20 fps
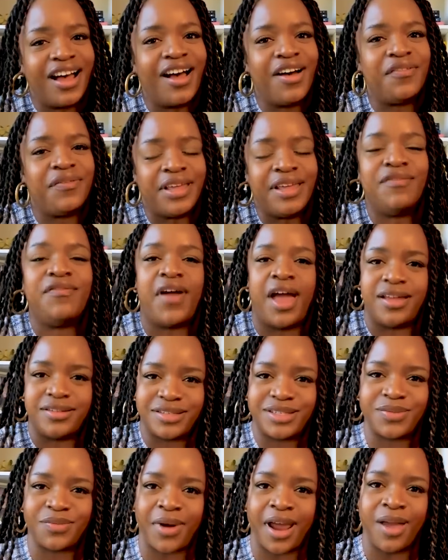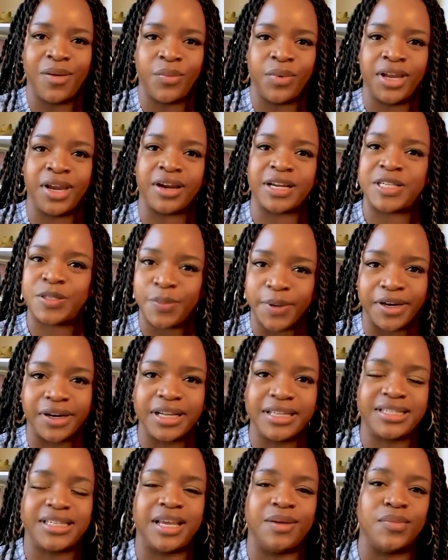of events, right? We are
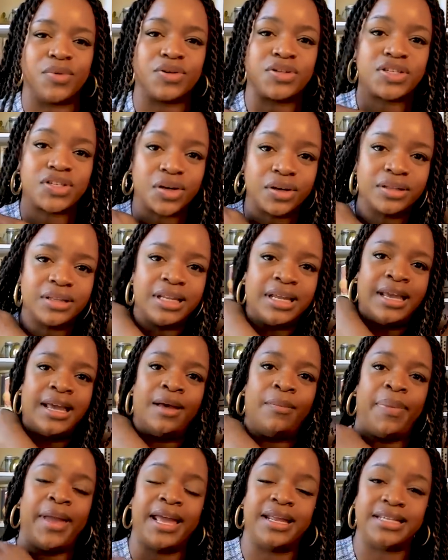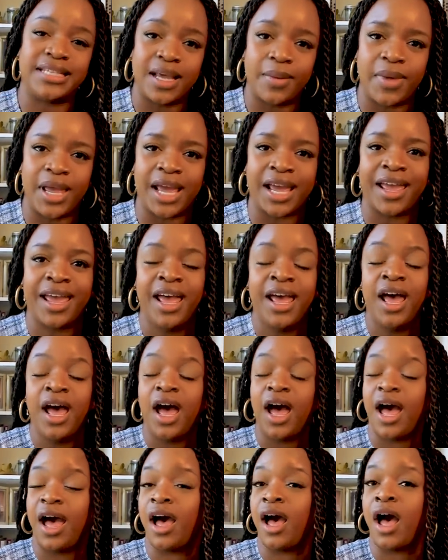experiencing most certainly a pandemic,
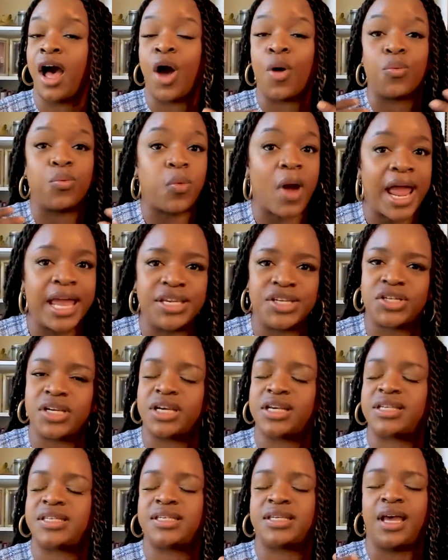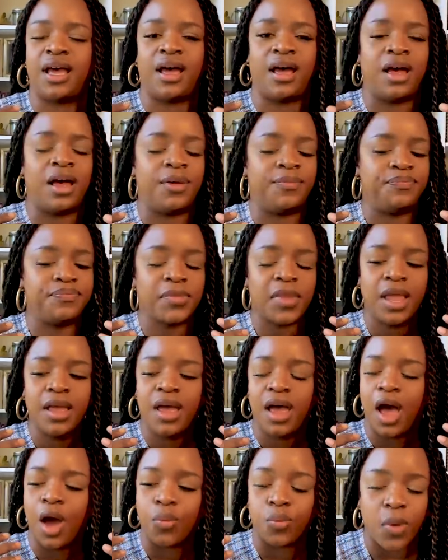Uh, a righteous, um,
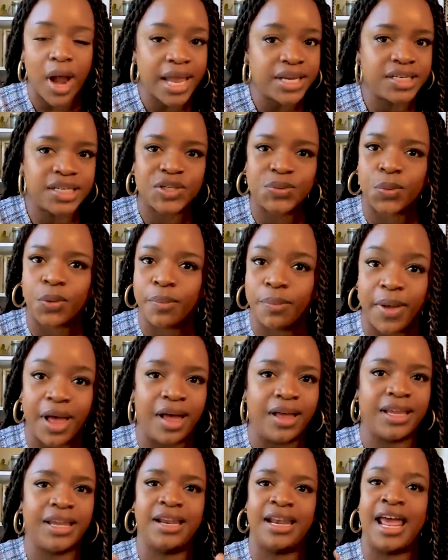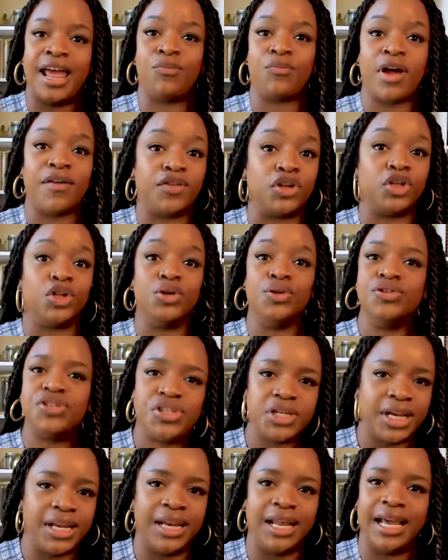a righteous rebellion and
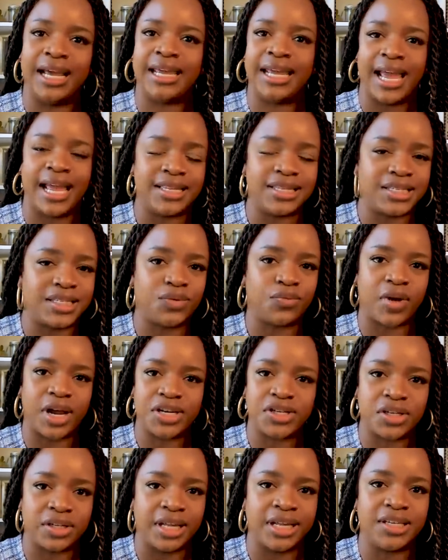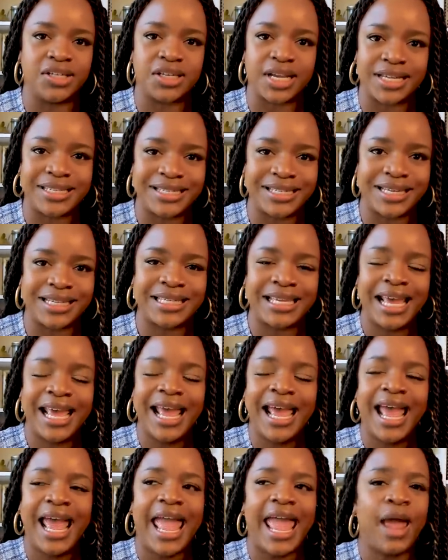revolution against racial injustice.
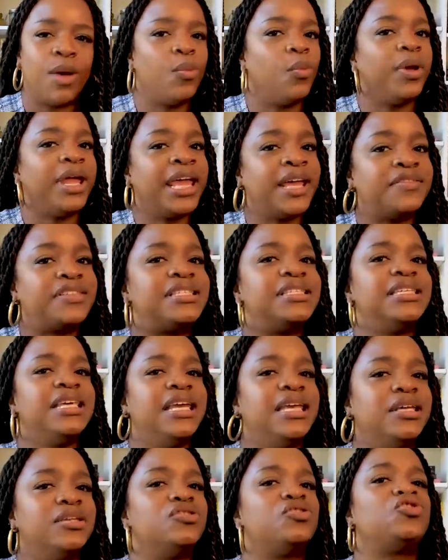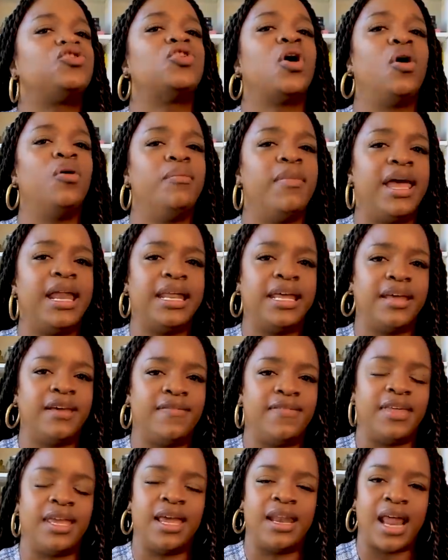And we have seen so many
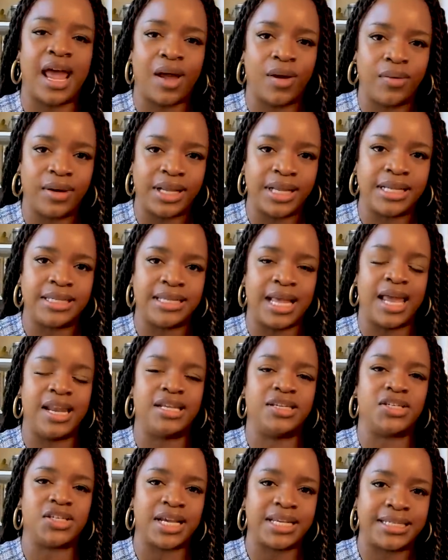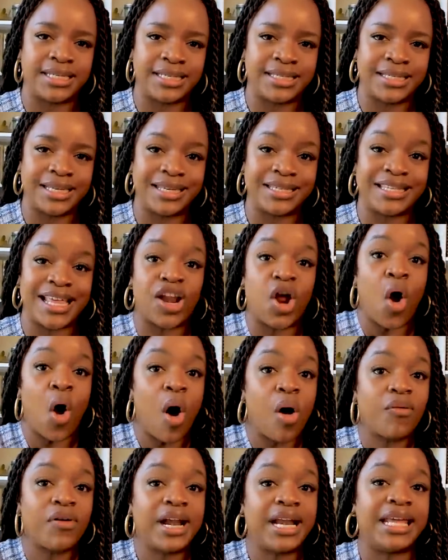of the inequities and injustices that
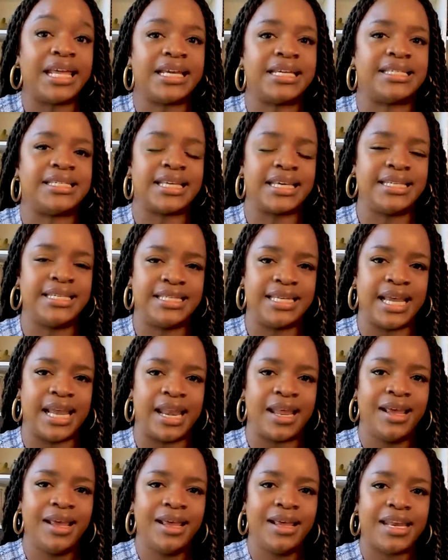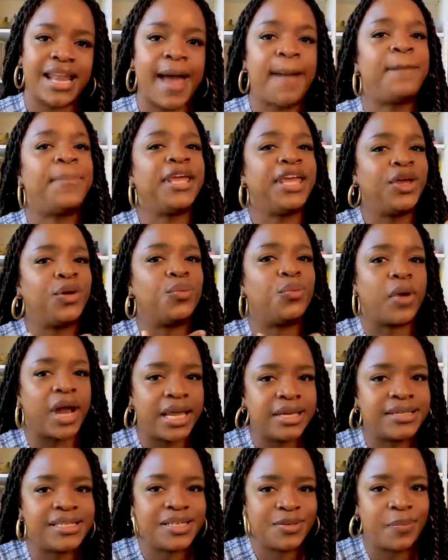already existed not be
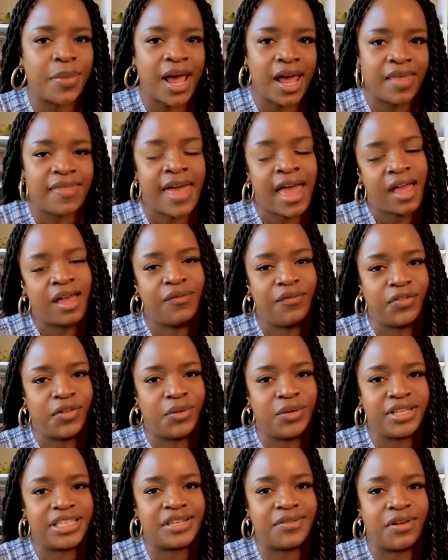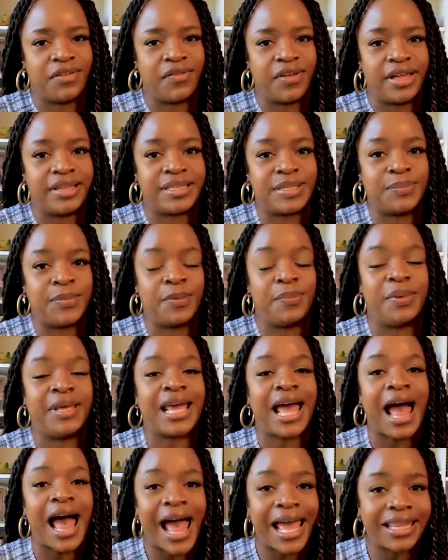erased by that confluence of events, but be
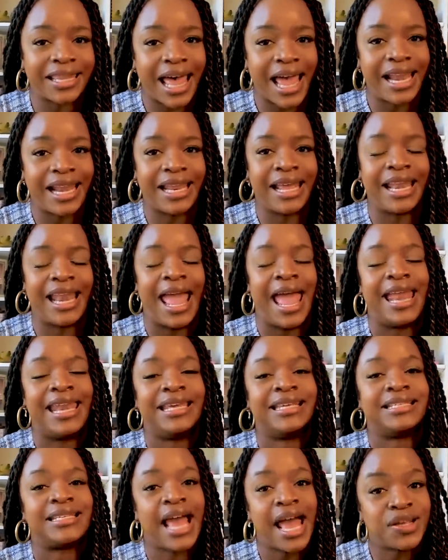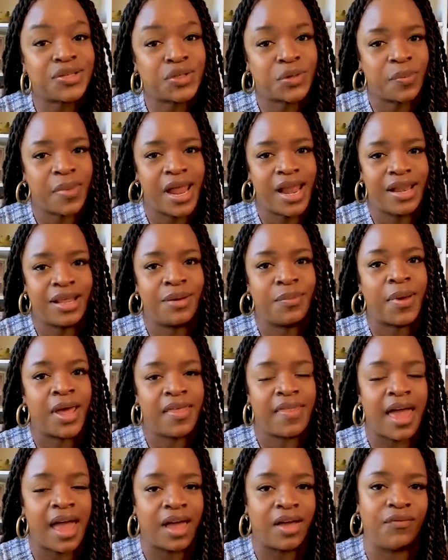highlighted and exacerbated by
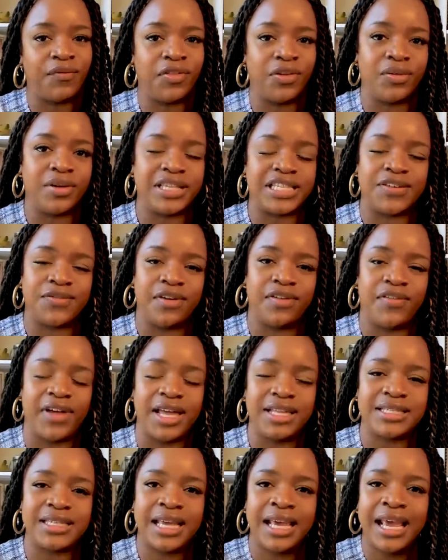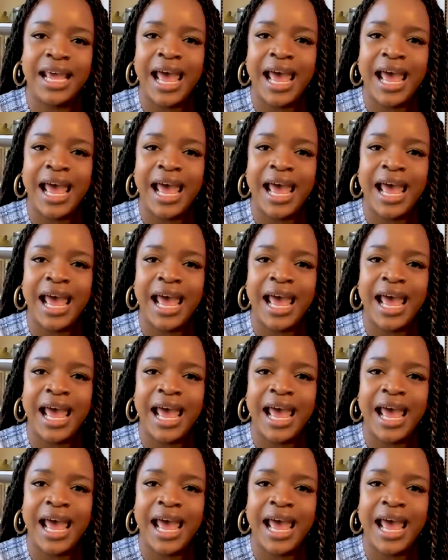that confluence of events.